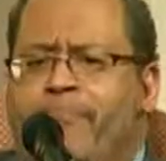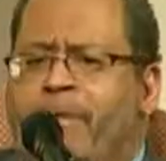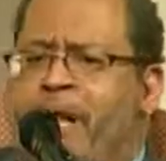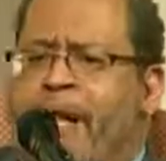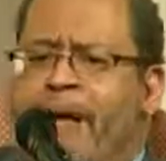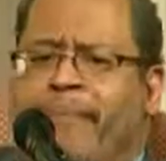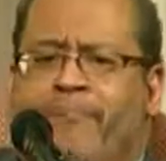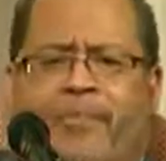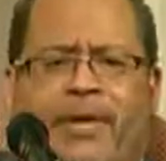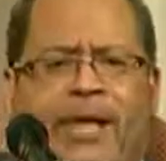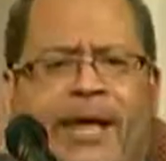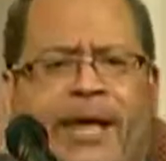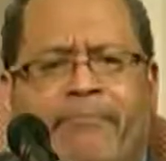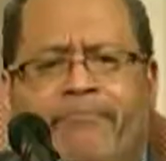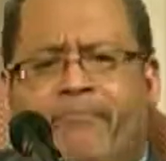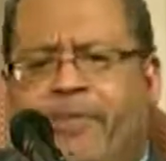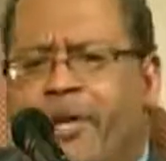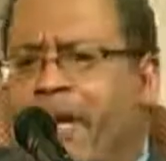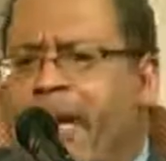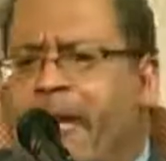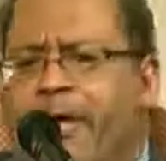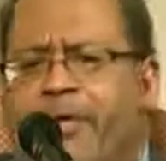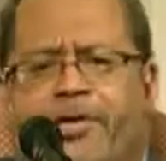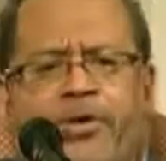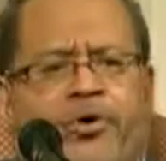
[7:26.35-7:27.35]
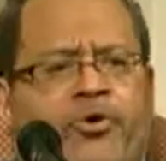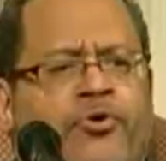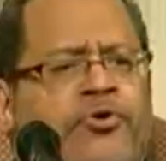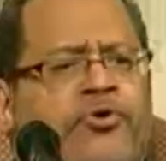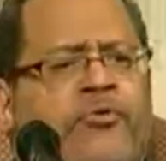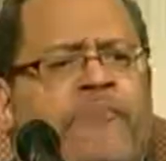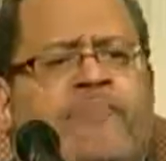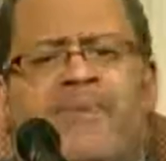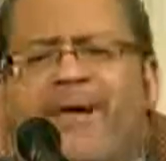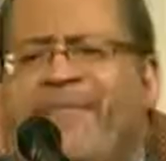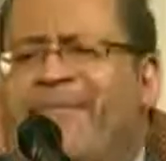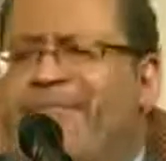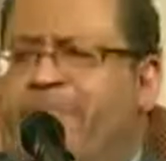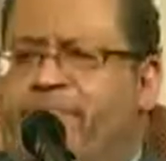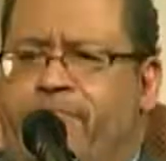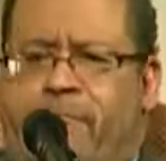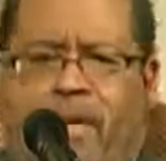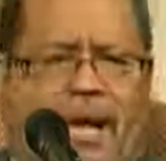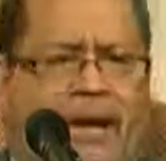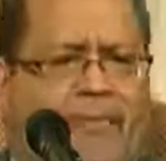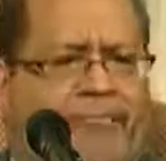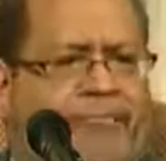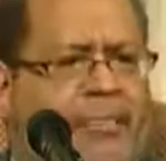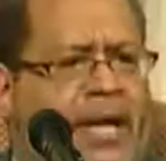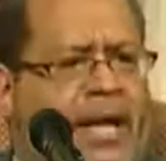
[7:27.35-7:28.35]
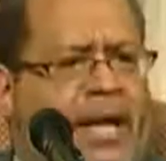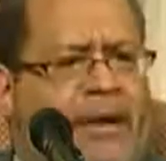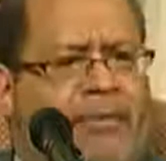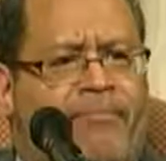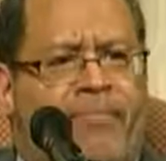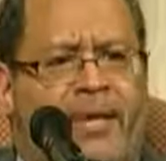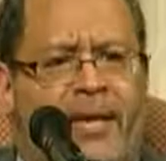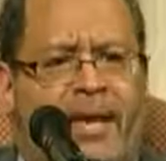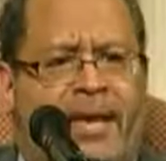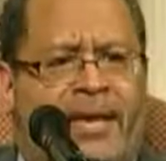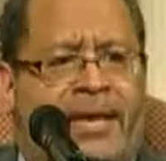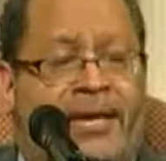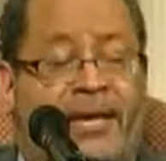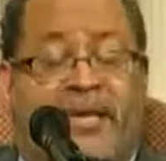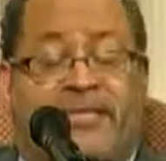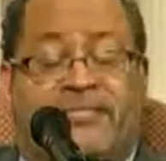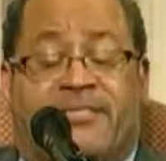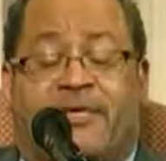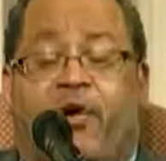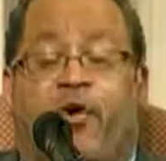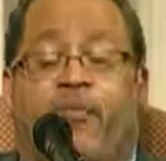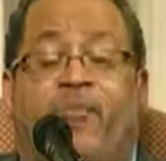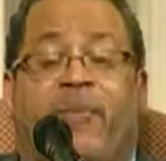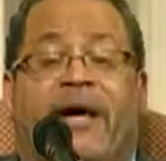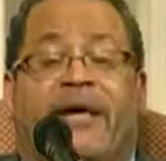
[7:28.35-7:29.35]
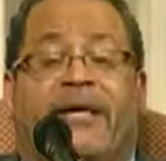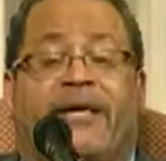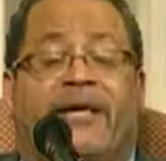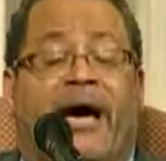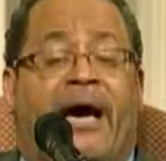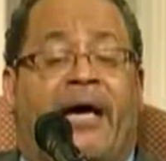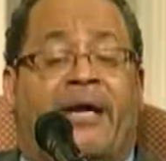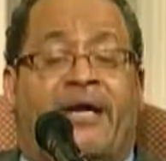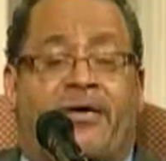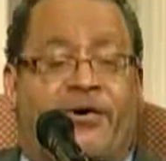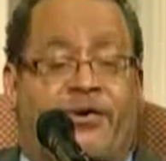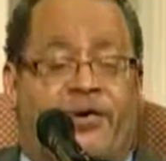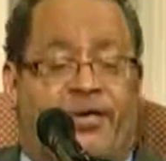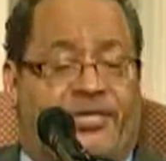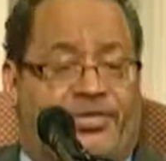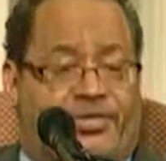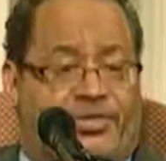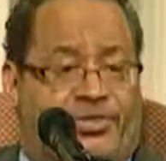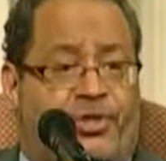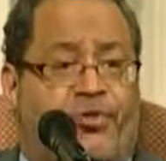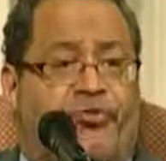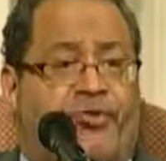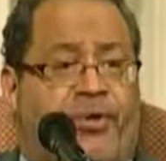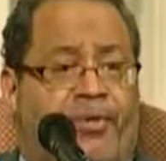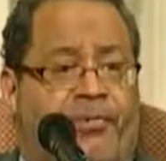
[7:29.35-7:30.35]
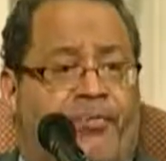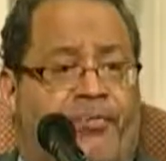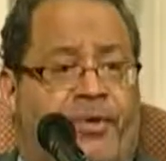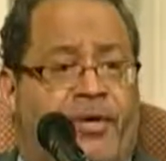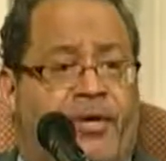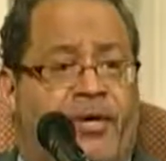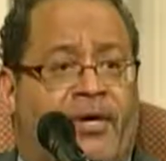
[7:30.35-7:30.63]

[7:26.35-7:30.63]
blank, blank, blank, you blank, blank, blank. And I said, oh, my God, they're going to shoot him.